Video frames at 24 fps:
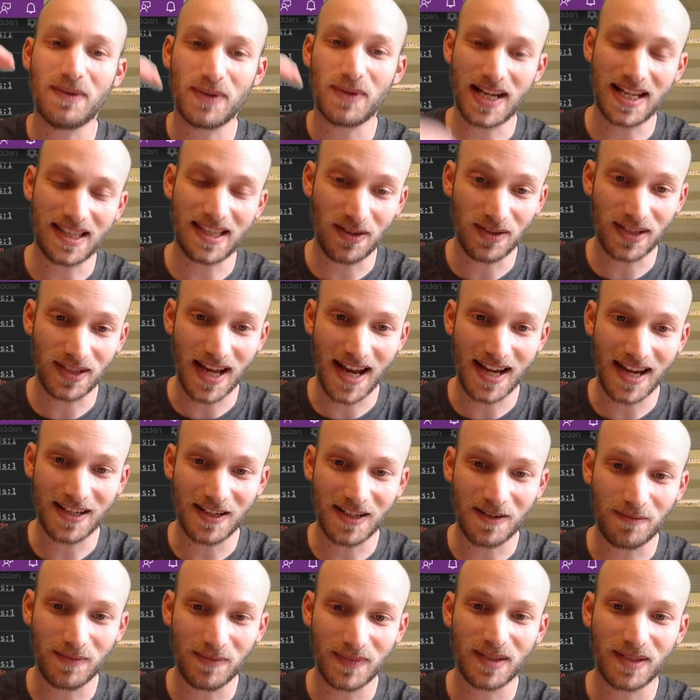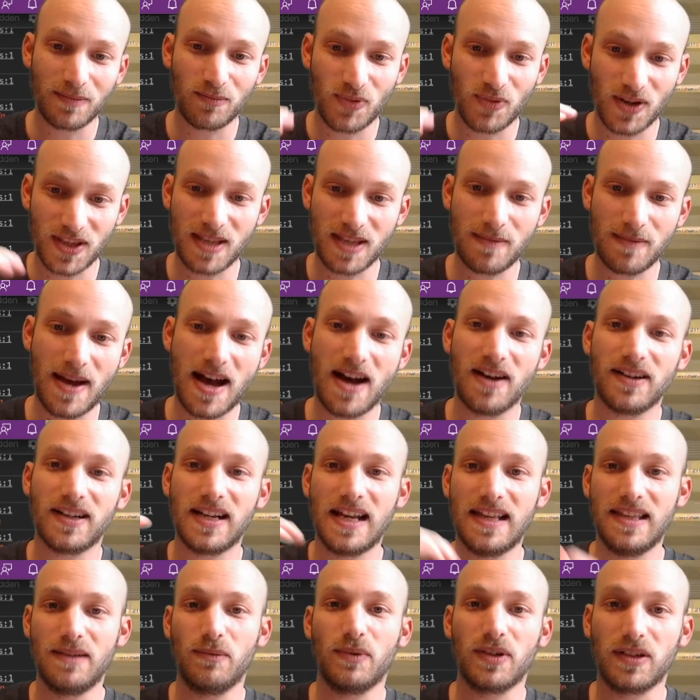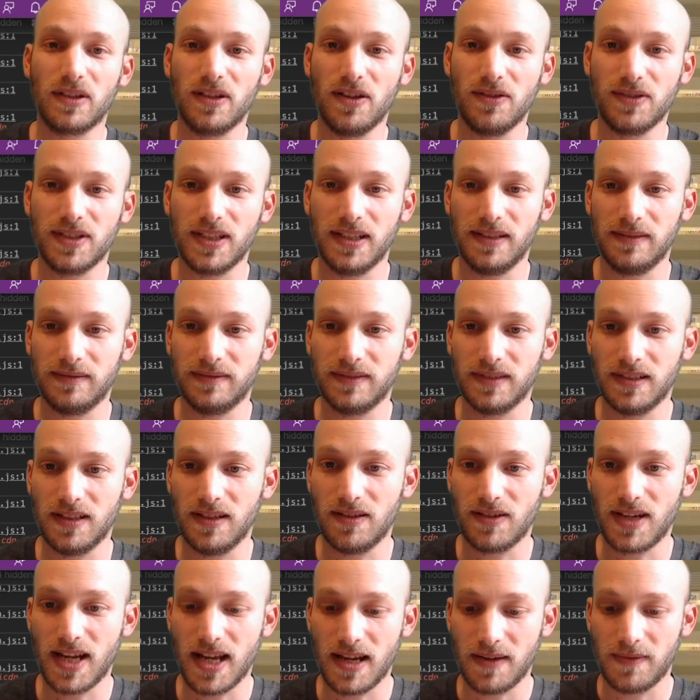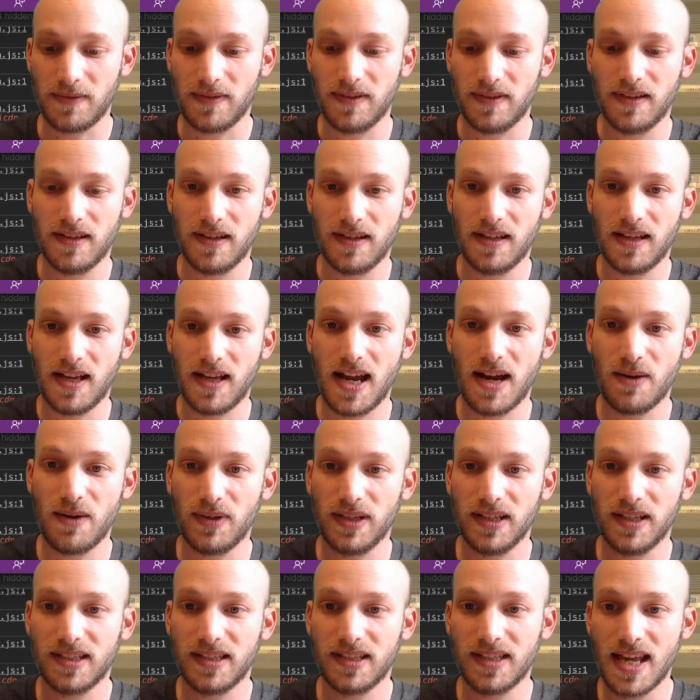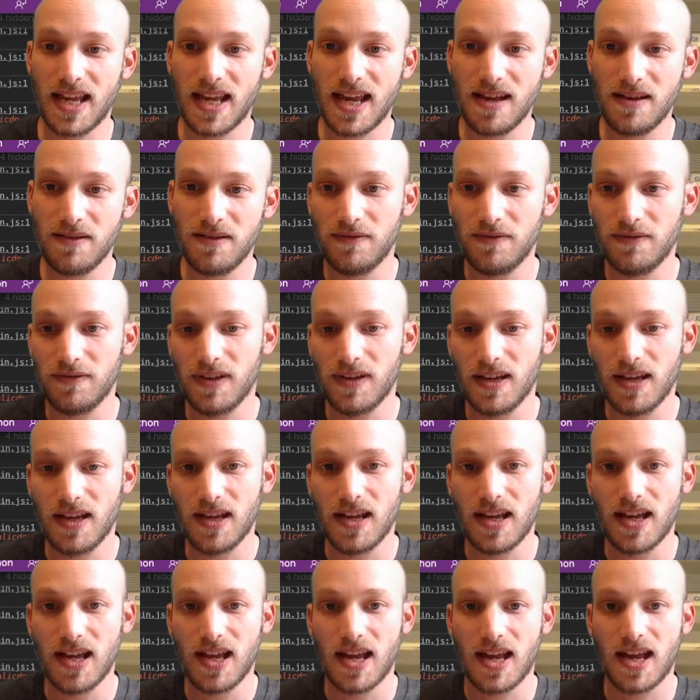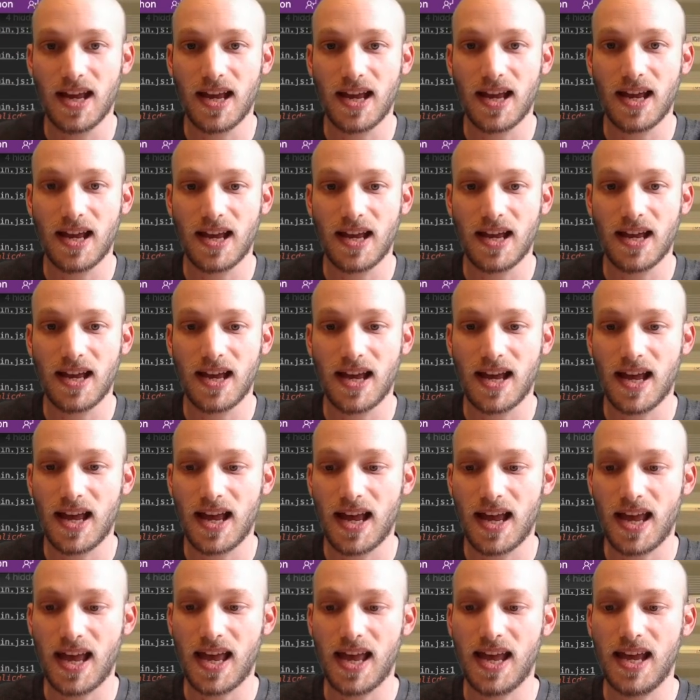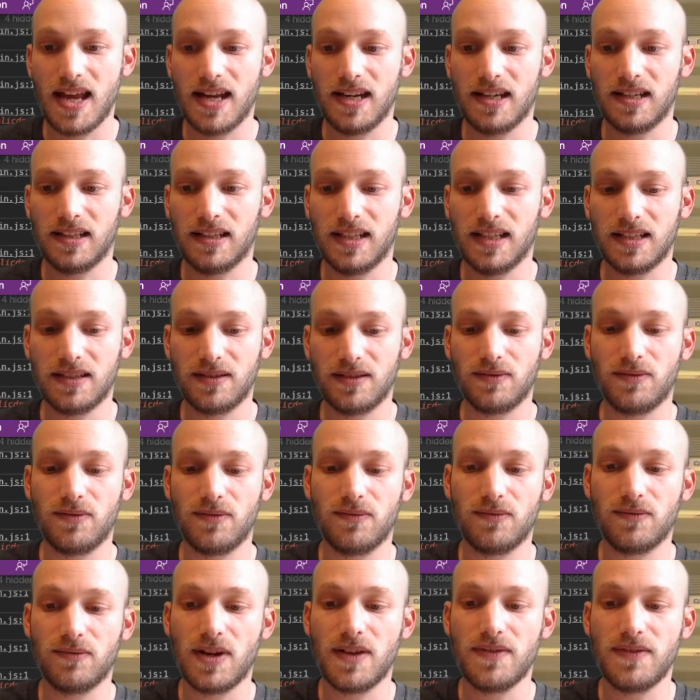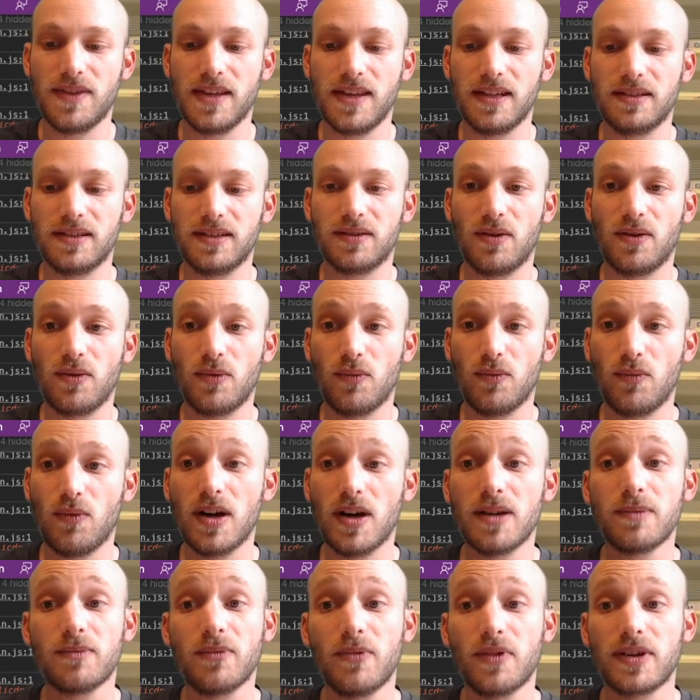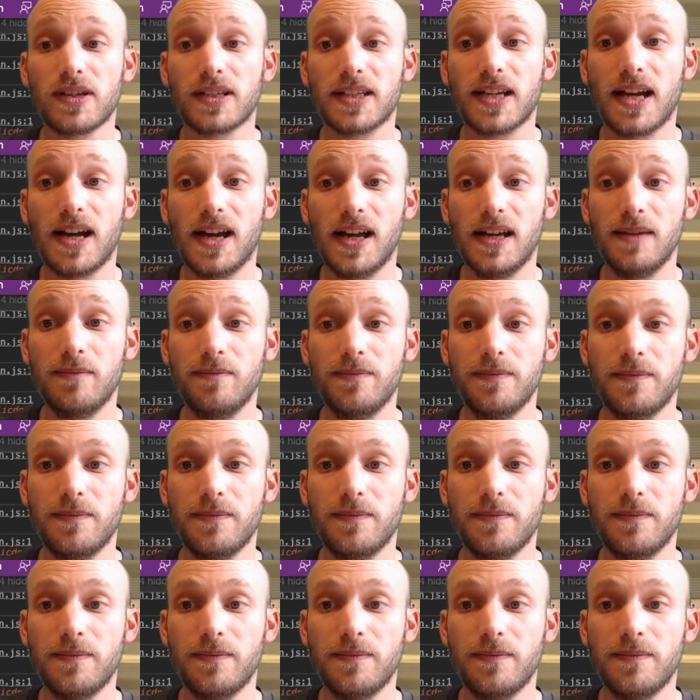we'll get those items, print them out, and then we'll close it. Okay. I will hit save. And let's run this one more time.